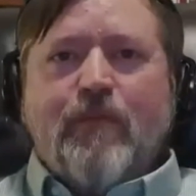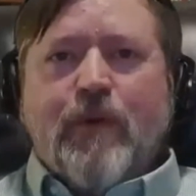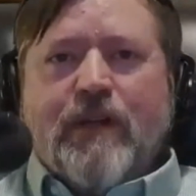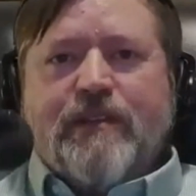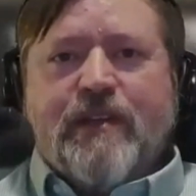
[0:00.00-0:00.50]

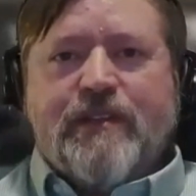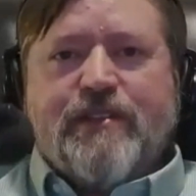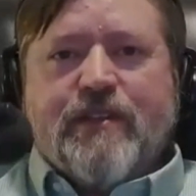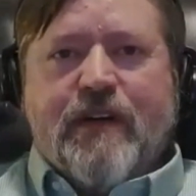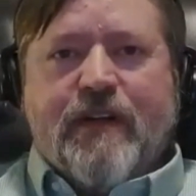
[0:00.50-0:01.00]
want to
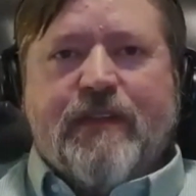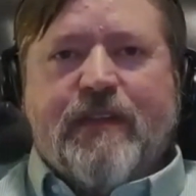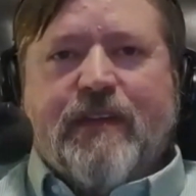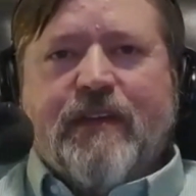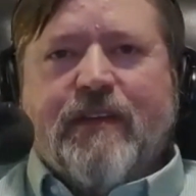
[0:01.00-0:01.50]
touch on
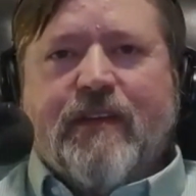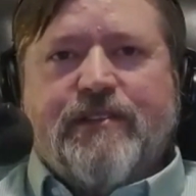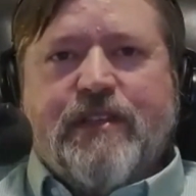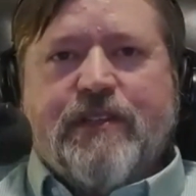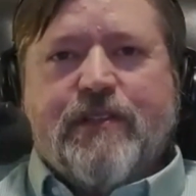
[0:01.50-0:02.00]
the
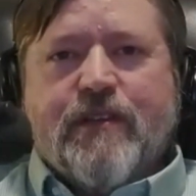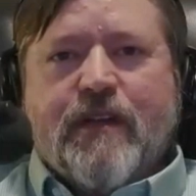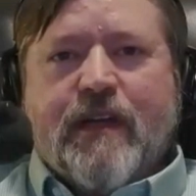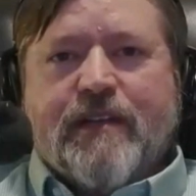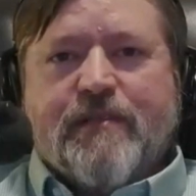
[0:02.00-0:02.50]

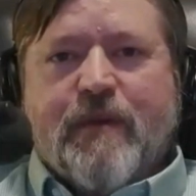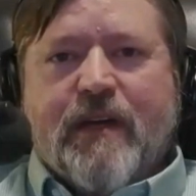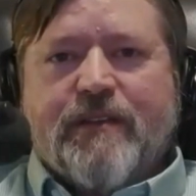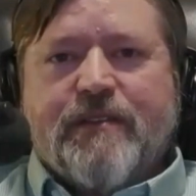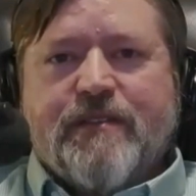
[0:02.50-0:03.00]
gendered
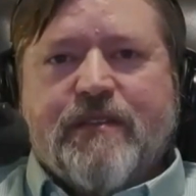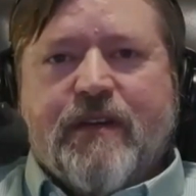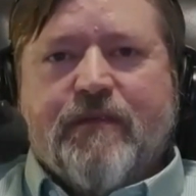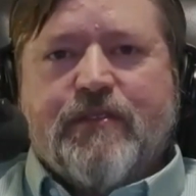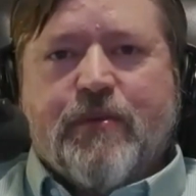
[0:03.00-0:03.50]
aspects
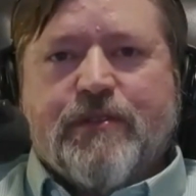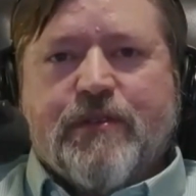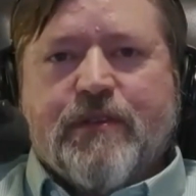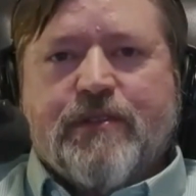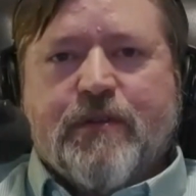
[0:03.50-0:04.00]
of
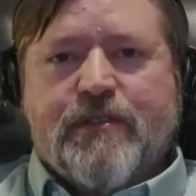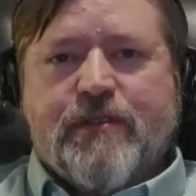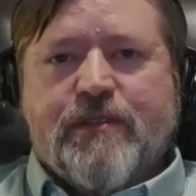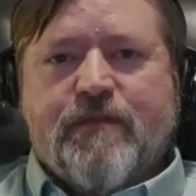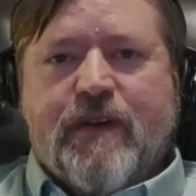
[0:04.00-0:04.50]
torture and
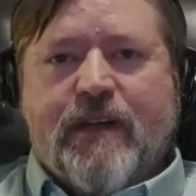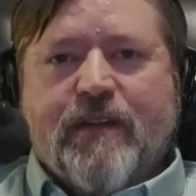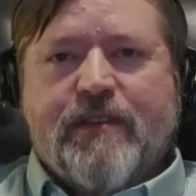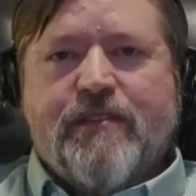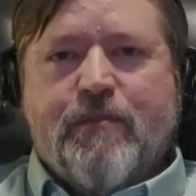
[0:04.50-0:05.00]
torturous
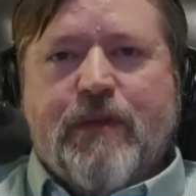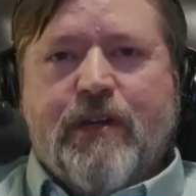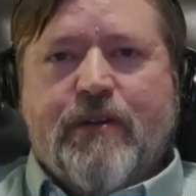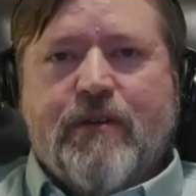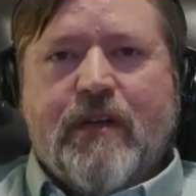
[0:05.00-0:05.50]
violence. We
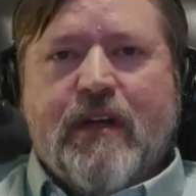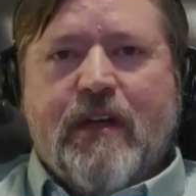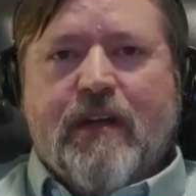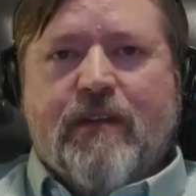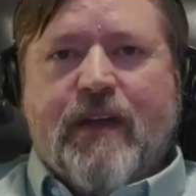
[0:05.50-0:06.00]
know
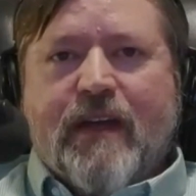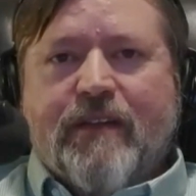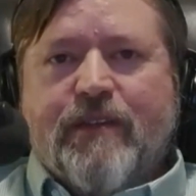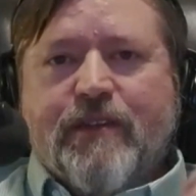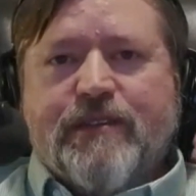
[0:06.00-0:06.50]

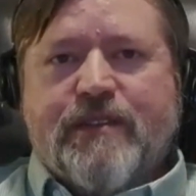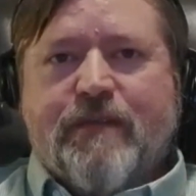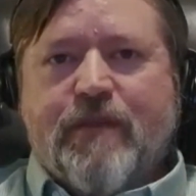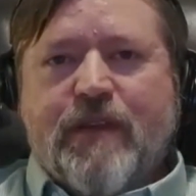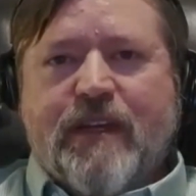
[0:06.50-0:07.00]
that there's
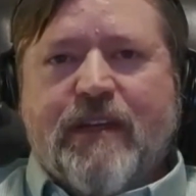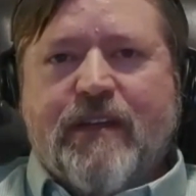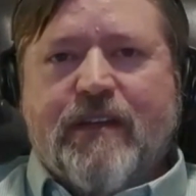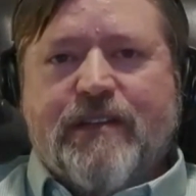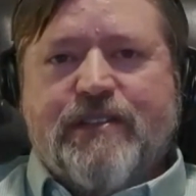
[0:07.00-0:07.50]

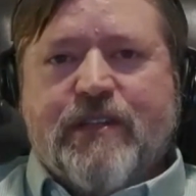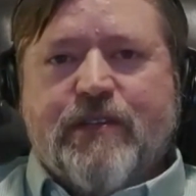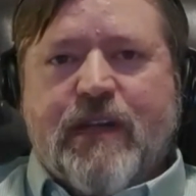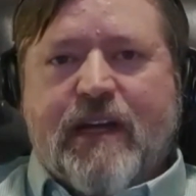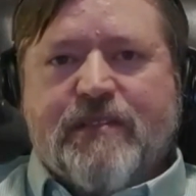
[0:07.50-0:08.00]
definitely a
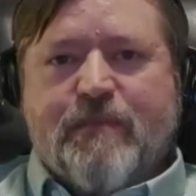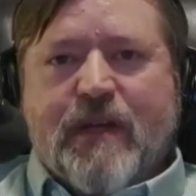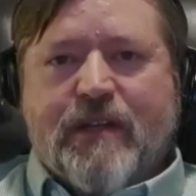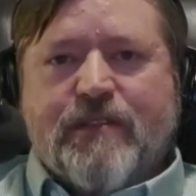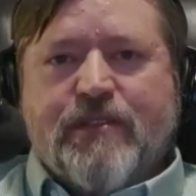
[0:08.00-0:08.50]
gendered
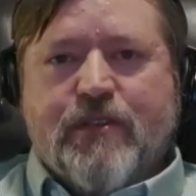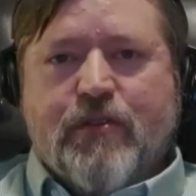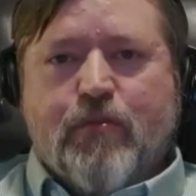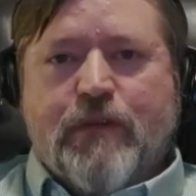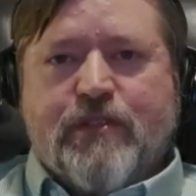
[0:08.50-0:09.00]
aspect
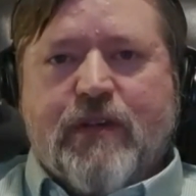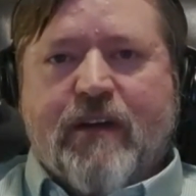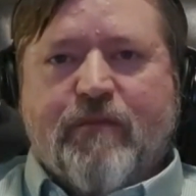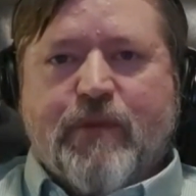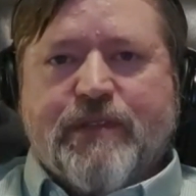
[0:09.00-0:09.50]
to
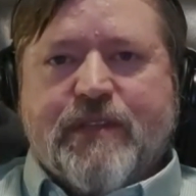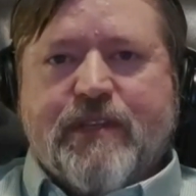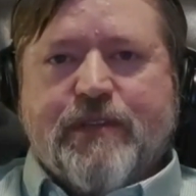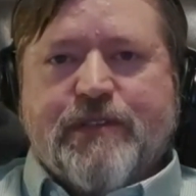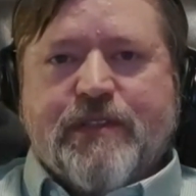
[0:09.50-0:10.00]
witchcraft
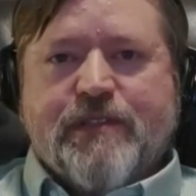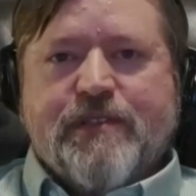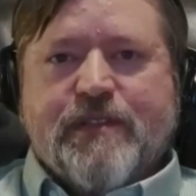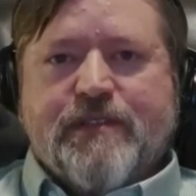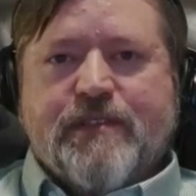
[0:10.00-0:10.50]

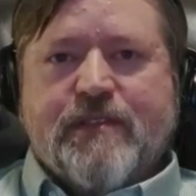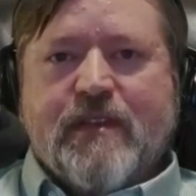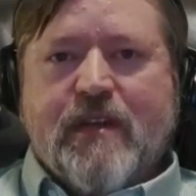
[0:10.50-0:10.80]
persecutions. It's